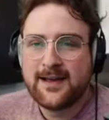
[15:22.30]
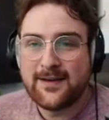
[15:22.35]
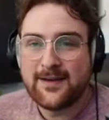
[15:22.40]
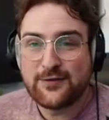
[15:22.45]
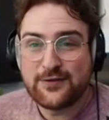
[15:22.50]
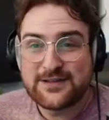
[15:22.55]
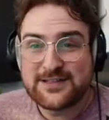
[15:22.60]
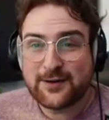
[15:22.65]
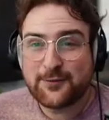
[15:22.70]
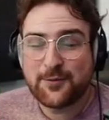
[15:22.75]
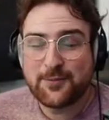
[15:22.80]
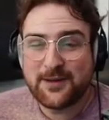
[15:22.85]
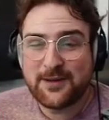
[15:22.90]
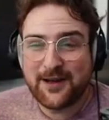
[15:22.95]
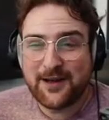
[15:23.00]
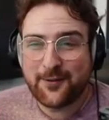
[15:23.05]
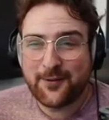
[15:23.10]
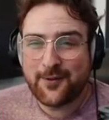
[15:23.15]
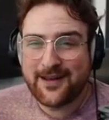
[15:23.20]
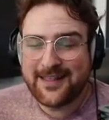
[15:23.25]
you stuck with me
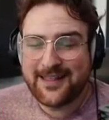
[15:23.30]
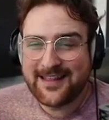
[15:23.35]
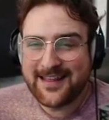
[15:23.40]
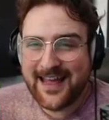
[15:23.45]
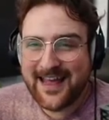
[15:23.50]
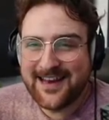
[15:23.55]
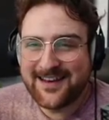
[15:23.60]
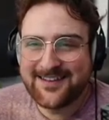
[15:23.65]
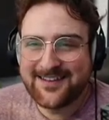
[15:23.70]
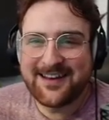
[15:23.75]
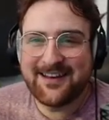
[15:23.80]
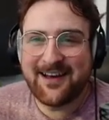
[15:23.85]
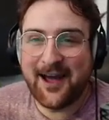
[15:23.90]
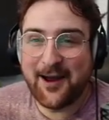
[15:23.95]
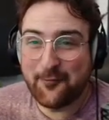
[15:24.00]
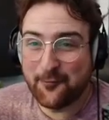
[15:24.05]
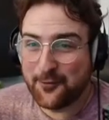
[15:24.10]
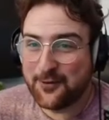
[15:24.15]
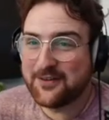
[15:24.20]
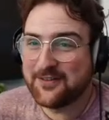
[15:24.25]
all the way to the end, I
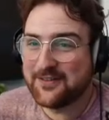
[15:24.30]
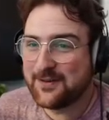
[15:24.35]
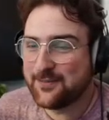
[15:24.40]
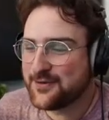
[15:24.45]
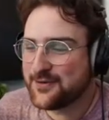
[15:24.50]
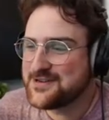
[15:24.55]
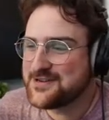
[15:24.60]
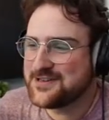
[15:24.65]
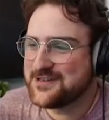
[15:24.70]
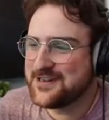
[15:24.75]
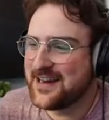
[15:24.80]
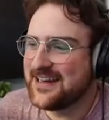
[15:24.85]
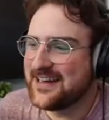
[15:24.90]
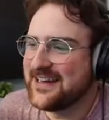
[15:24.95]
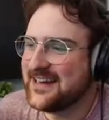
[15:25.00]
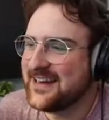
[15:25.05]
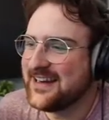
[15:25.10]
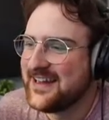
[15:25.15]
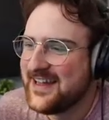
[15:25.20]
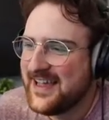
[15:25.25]
really appreciate
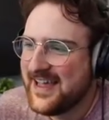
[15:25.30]
it.